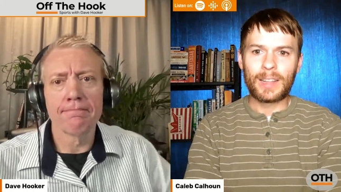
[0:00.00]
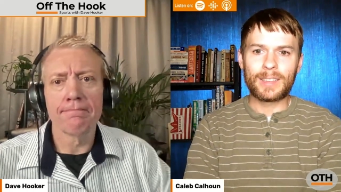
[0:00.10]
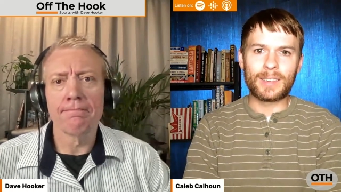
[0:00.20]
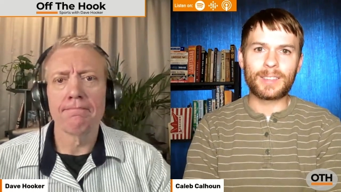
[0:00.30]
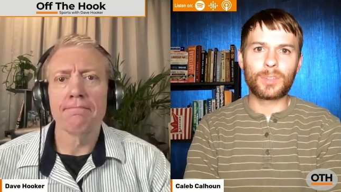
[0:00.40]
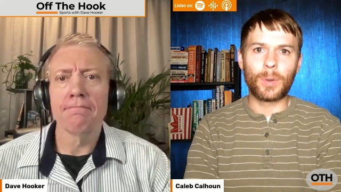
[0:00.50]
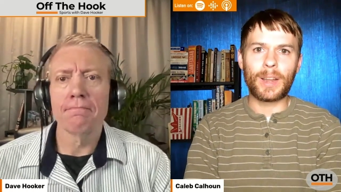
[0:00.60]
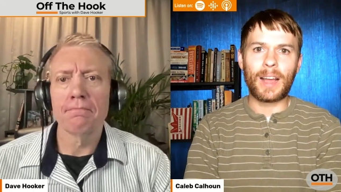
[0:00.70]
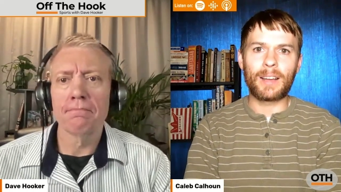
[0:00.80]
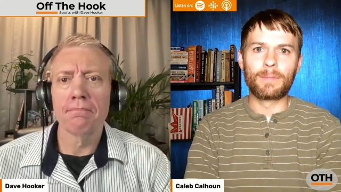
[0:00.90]
Speaker 1: Tennessee's going
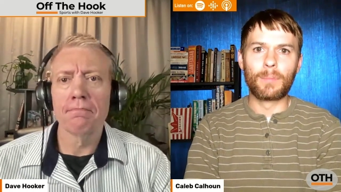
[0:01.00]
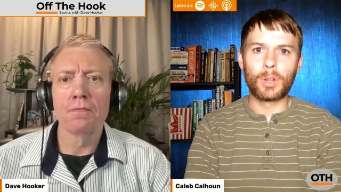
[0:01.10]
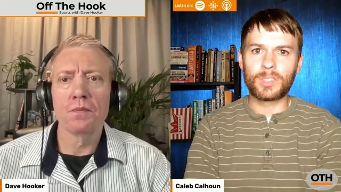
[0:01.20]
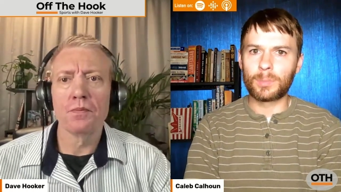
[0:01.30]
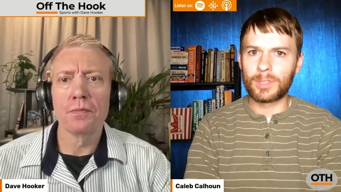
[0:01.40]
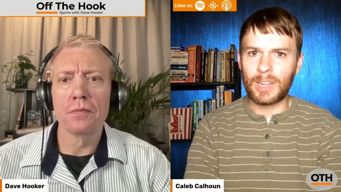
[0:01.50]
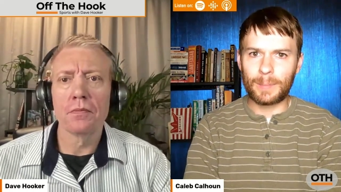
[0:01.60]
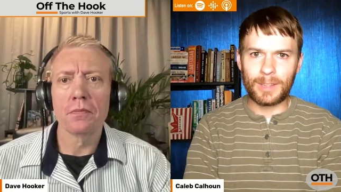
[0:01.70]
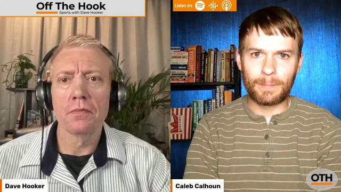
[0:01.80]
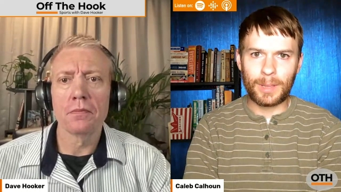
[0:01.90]
to have multiple
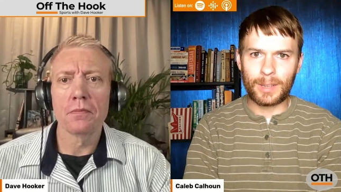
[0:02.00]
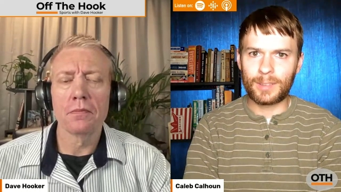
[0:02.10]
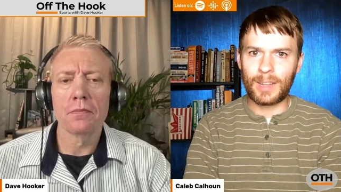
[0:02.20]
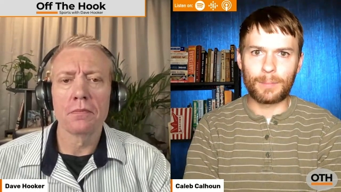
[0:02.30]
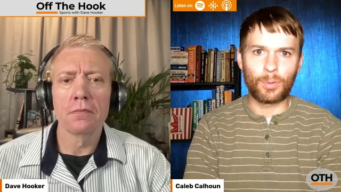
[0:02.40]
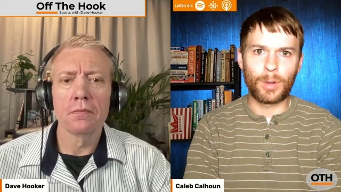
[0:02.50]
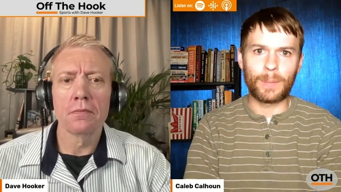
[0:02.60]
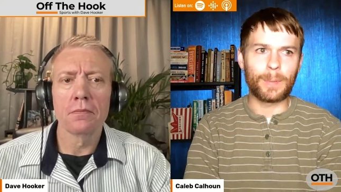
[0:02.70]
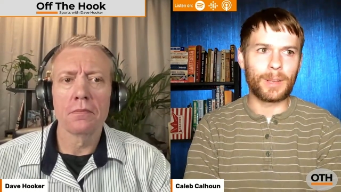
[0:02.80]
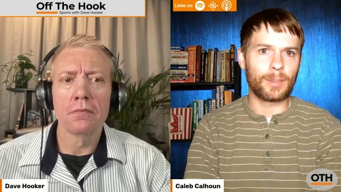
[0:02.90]
top 10 picks, top
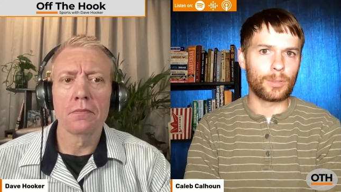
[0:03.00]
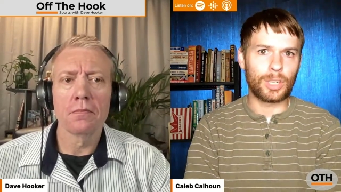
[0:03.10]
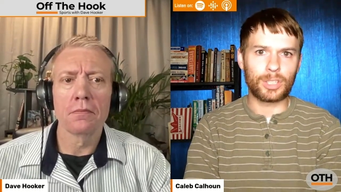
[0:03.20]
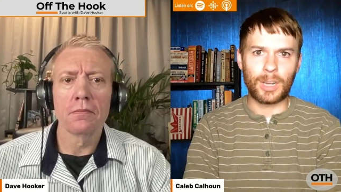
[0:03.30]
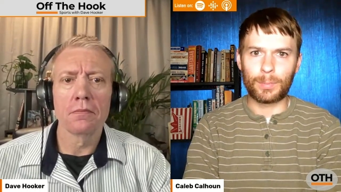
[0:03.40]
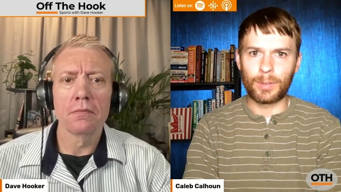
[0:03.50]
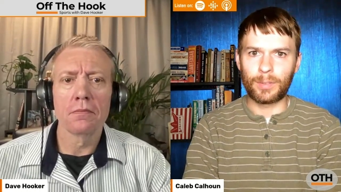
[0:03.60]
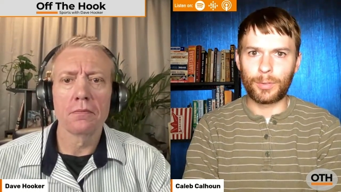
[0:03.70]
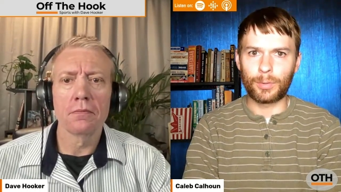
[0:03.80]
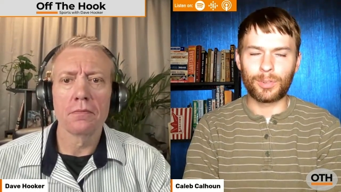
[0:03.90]
20 picks under Josh Heupel in
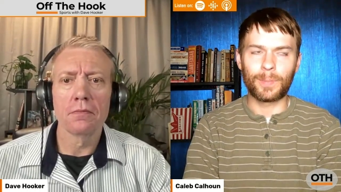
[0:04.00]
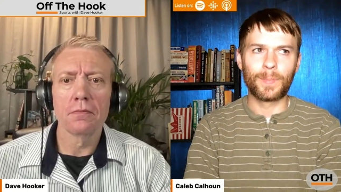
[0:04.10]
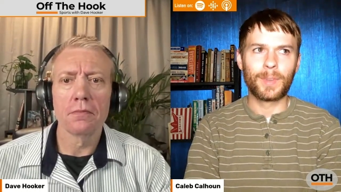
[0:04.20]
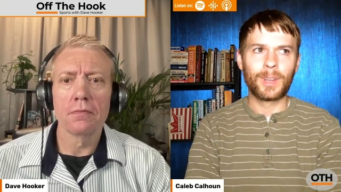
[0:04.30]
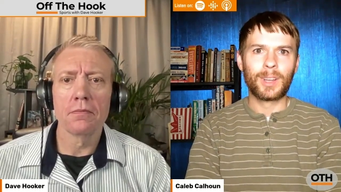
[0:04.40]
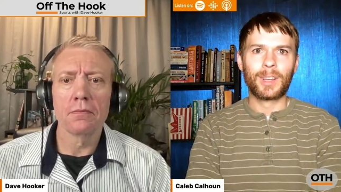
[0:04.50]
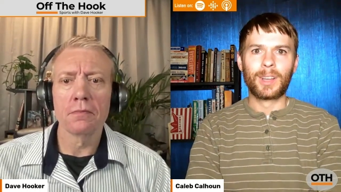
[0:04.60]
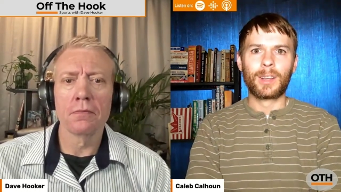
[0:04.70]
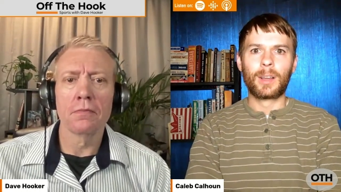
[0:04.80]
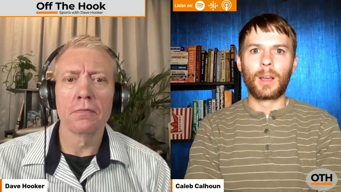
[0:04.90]
the future.
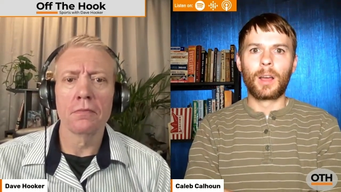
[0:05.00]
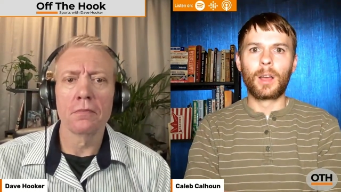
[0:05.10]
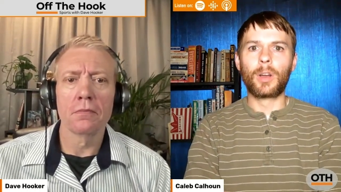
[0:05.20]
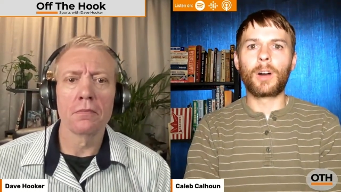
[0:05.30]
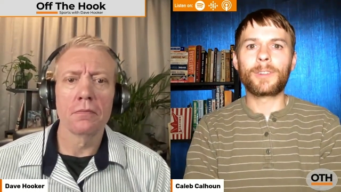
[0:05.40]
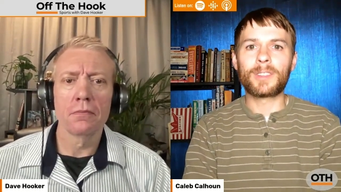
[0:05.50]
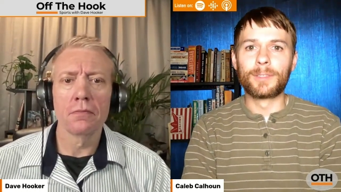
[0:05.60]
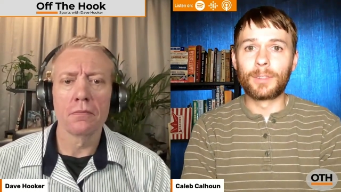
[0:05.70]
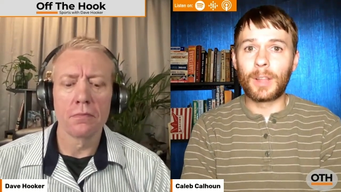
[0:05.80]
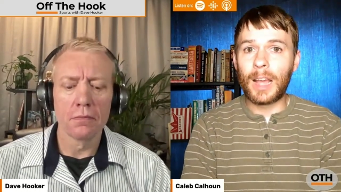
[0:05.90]
An
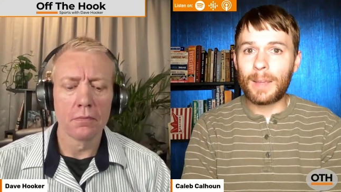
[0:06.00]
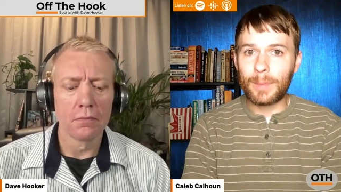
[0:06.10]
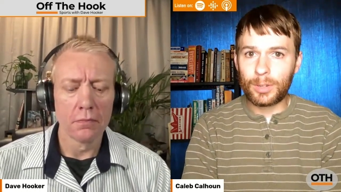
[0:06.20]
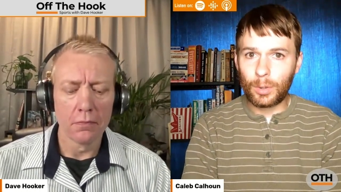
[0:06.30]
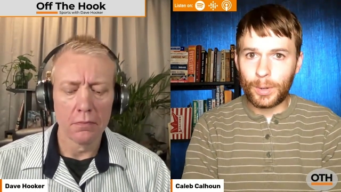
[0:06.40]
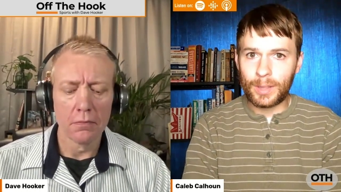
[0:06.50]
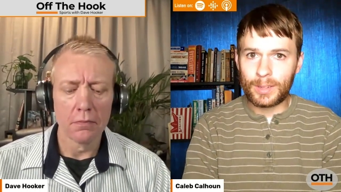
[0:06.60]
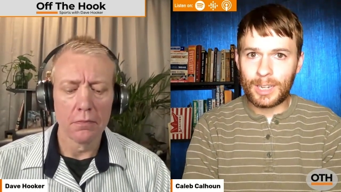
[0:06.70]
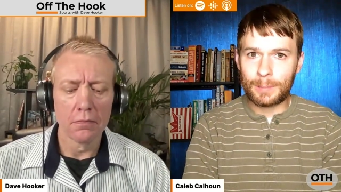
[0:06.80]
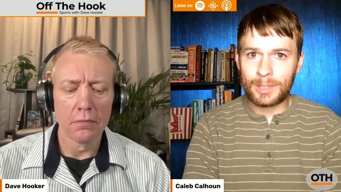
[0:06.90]
offensive lineman going in
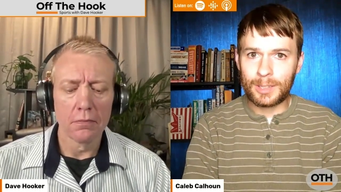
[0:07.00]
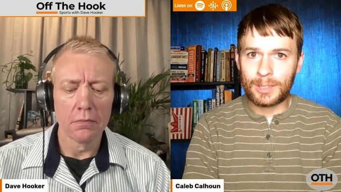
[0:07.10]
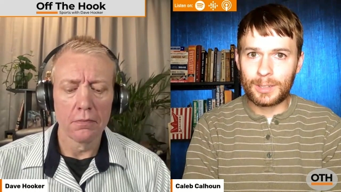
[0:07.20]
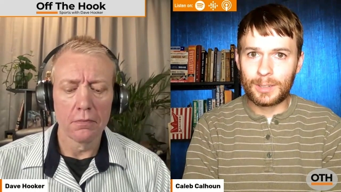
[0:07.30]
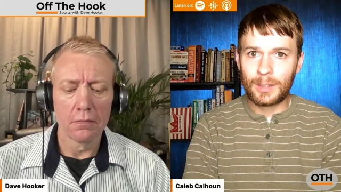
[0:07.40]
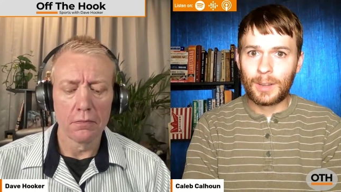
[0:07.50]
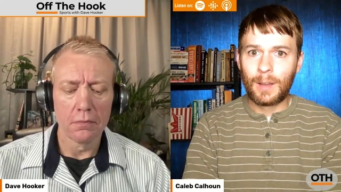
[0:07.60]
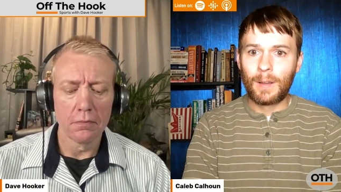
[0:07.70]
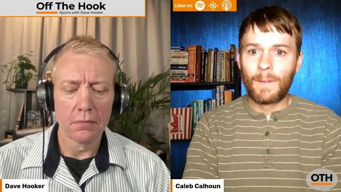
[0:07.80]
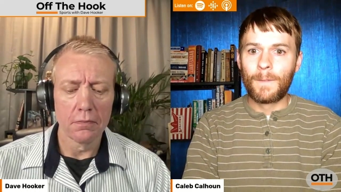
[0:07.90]
the top 10
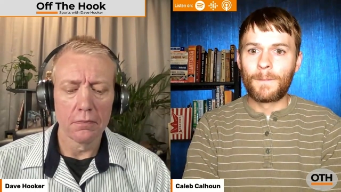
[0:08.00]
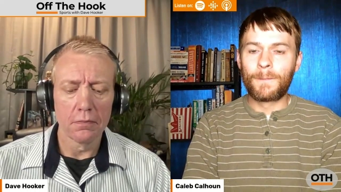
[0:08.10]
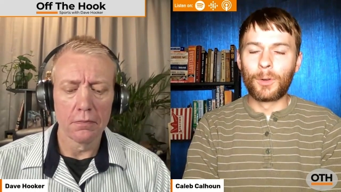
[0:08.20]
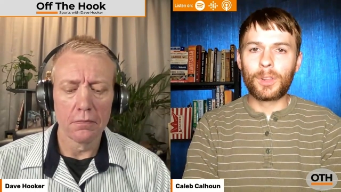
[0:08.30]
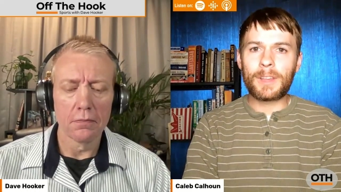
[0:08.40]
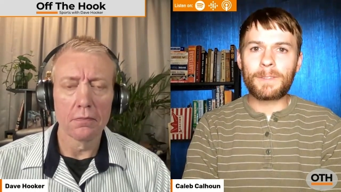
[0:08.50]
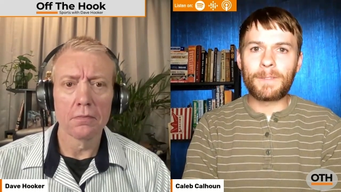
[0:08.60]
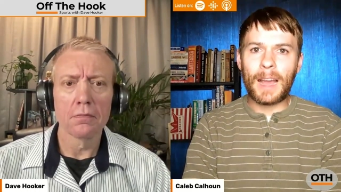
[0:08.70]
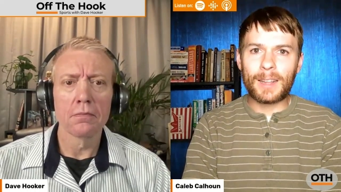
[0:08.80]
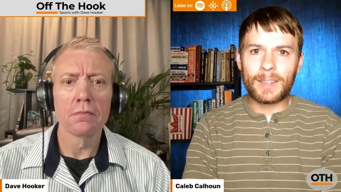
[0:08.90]
fully
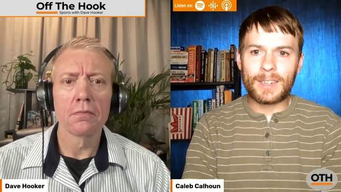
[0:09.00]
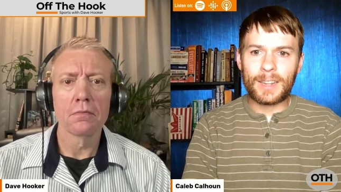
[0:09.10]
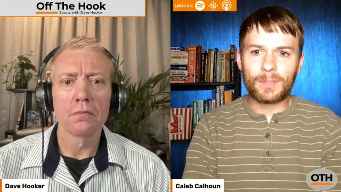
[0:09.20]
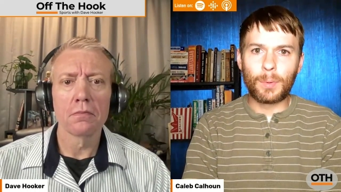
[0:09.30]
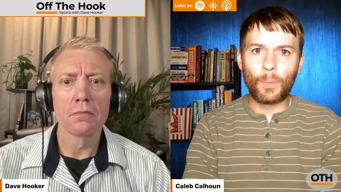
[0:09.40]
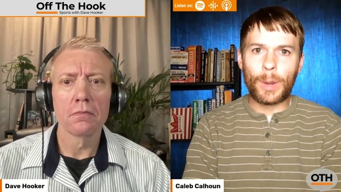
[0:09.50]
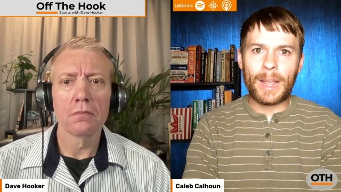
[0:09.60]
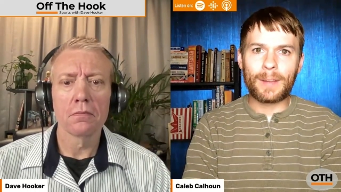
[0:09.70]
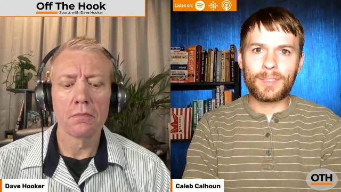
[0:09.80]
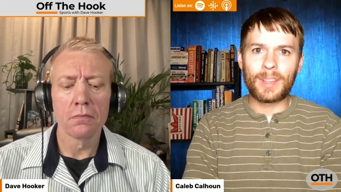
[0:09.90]
validates what we
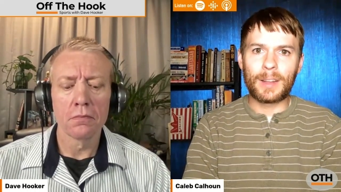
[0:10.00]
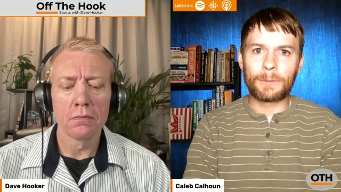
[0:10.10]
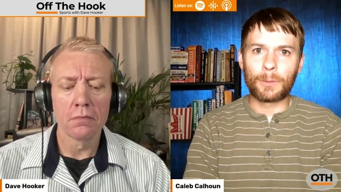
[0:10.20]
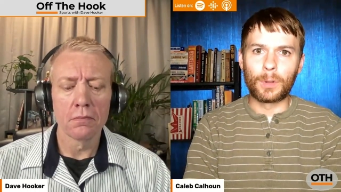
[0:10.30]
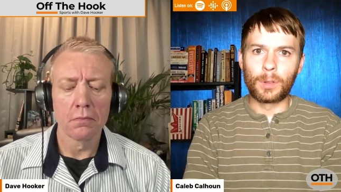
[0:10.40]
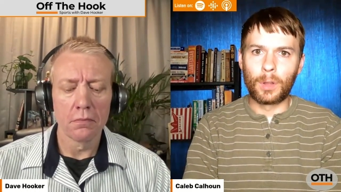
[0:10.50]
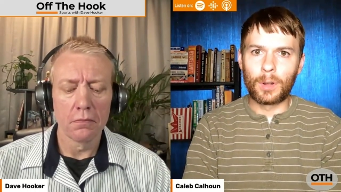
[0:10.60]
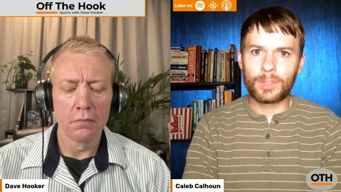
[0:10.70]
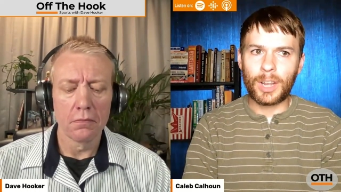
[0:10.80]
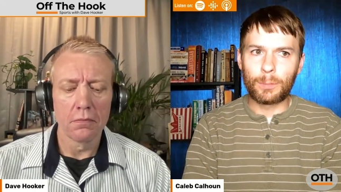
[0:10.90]
have said for a
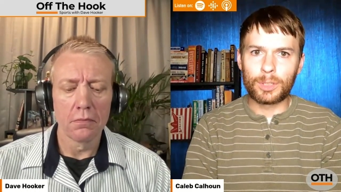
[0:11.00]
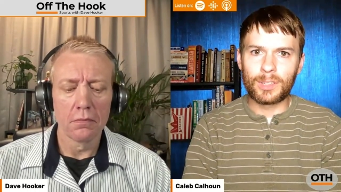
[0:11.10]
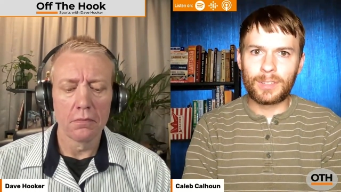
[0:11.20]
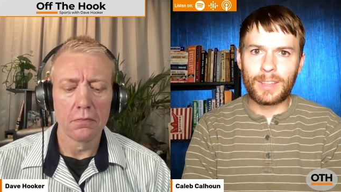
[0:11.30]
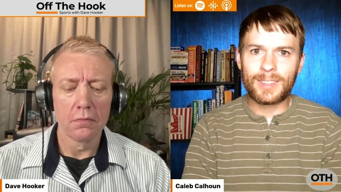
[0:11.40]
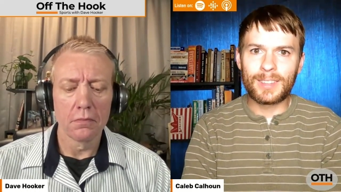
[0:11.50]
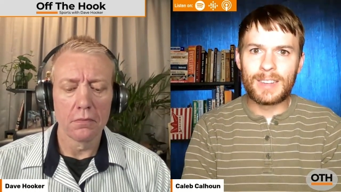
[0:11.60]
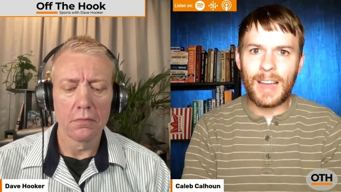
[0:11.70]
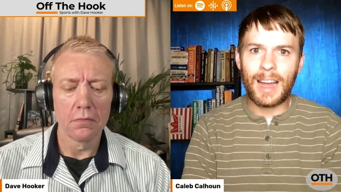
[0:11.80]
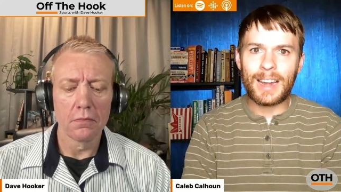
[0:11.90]
long time, which is this is
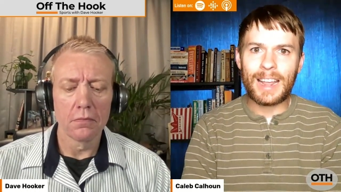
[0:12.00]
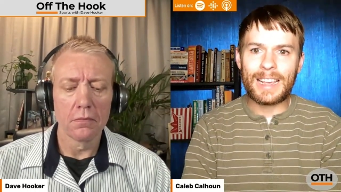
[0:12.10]
not a